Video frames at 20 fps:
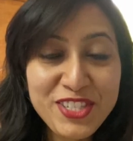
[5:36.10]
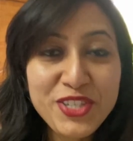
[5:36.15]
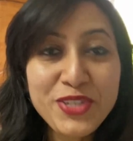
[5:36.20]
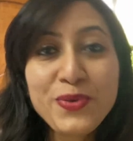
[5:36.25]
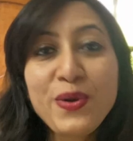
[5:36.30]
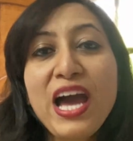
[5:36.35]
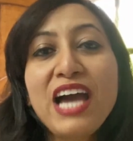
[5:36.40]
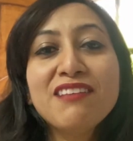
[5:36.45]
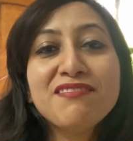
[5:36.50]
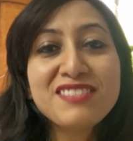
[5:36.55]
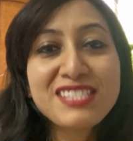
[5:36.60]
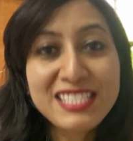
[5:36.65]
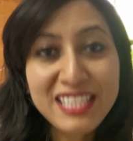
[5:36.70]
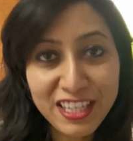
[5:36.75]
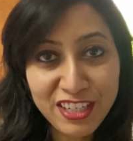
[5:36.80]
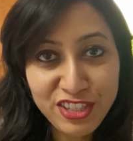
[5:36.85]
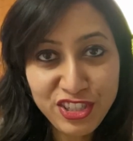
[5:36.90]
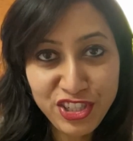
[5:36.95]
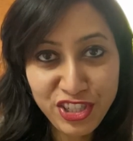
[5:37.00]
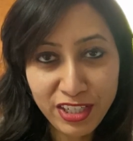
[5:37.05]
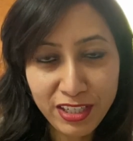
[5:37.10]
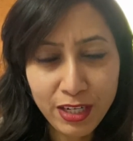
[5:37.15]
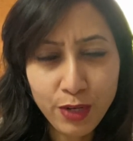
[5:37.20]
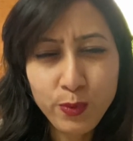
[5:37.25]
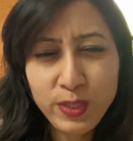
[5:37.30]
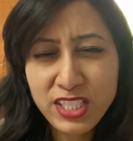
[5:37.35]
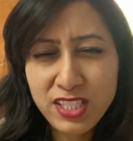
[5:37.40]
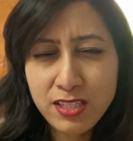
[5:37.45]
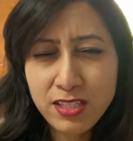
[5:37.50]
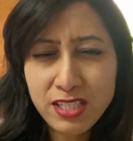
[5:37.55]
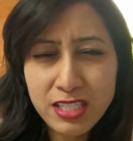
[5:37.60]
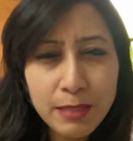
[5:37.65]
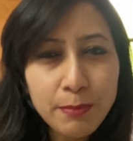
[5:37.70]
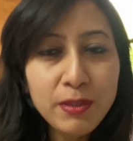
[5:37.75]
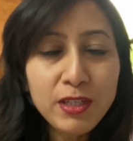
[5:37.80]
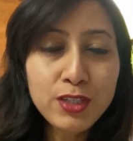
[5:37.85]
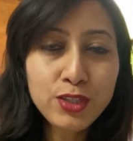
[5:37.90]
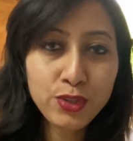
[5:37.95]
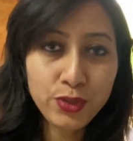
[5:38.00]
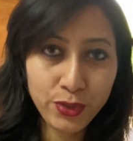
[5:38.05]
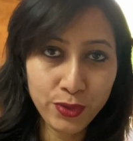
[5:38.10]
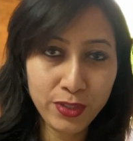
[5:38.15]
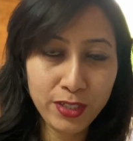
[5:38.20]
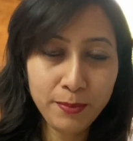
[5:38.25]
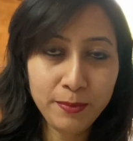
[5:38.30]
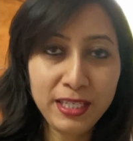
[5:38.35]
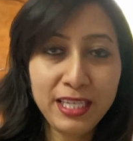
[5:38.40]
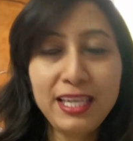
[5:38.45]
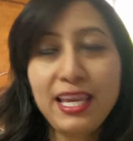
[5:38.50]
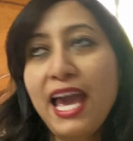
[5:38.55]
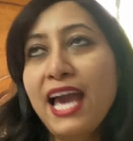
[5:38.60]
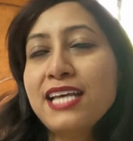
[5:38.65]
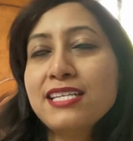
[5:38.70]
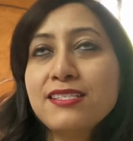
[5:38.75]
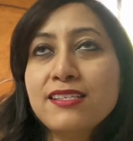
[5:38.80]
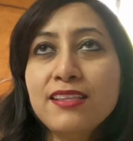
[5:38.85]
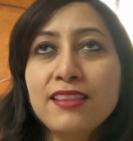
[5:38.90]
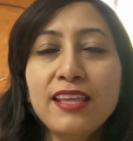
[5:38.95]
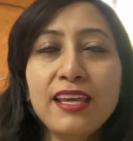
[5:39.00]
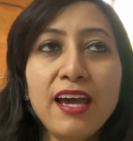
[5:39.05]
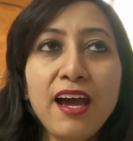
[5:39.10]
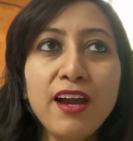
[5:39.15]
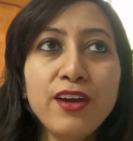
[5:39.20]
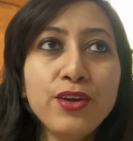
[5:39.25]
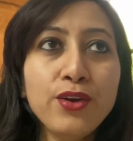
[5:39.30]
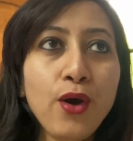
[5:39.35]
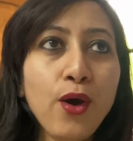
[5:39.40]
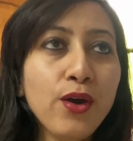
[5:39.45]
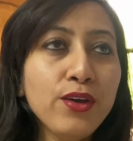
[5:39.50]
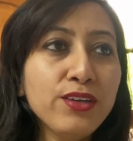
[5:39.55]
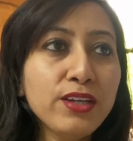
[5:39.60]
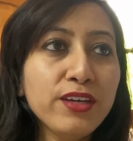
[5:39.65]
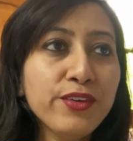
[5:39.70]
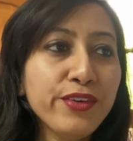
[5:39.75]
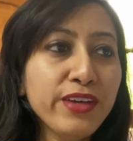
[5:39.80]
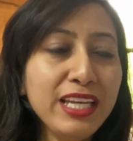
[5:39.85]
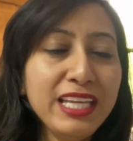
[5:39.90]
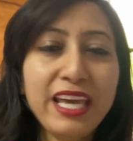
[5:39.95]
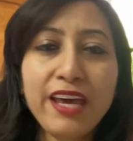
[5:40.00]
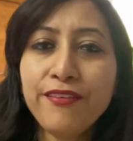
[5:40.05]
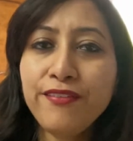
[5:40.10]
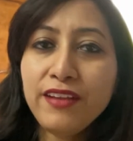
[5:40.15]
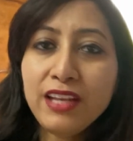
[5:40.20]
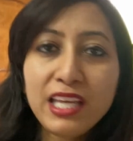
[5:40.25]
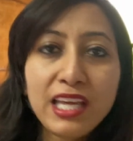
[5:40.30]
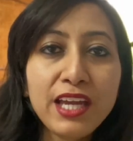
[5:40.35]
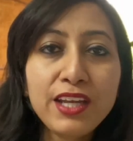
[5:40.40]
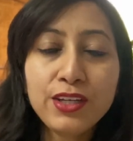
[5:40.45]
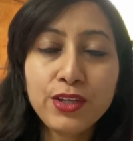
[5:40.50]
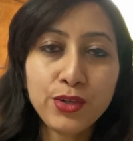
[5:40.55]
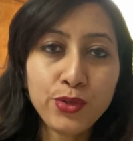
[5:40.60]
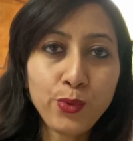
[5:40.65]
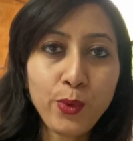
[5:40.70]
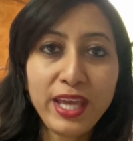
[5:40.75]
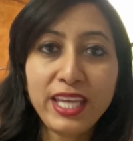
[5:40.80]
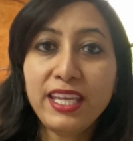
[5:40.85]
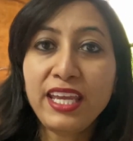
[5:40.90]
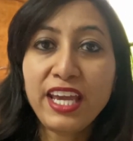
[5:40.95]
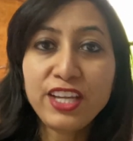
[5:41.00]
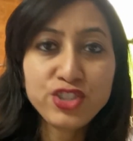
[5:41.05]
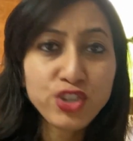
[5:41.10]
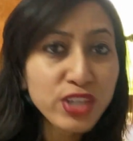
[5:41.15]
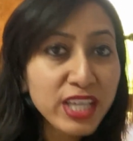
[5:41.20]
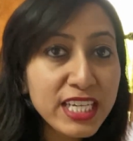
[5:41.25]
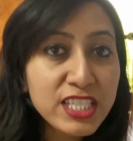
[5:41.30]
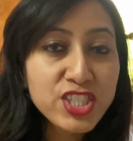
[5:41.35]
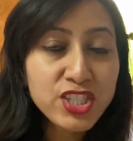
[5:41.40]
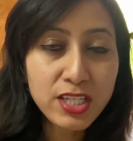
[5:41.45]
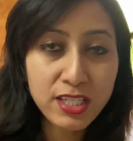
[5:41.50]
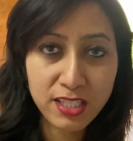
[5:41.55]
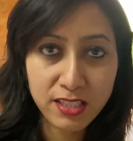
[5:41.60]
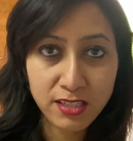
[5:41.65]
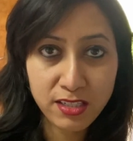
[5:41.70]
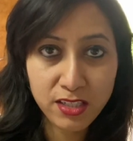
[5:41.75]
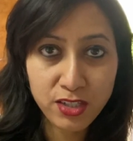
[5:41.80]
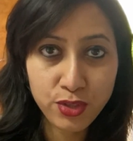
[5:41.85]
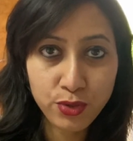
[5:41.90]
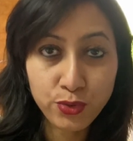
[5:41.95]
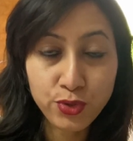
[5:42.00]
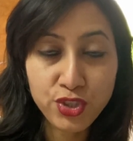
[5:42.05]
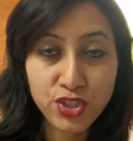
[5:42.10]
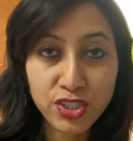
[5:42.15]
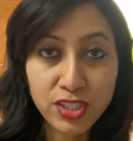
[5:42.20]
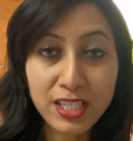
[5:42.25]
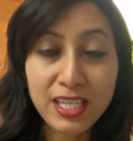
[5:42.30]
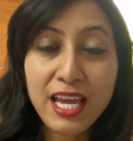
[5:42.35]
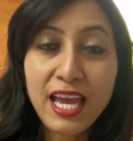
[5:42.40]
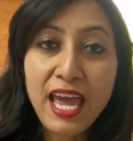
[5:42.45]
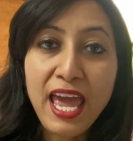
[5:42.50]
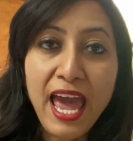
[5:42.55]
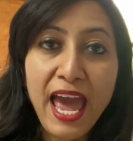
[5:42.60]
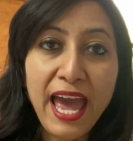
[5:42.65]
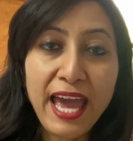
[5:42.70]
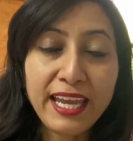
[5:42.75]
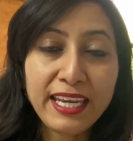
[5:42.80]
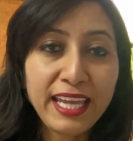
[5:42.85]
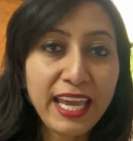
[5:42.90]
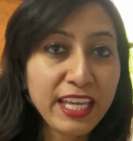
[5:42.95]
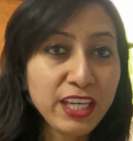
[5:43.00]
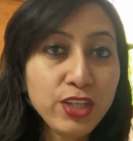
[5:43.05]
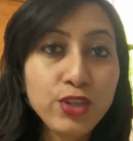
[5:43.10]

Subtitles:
you have Skillshare, which is similar to Udemy, as in they are not really affiliated to any educational institution and any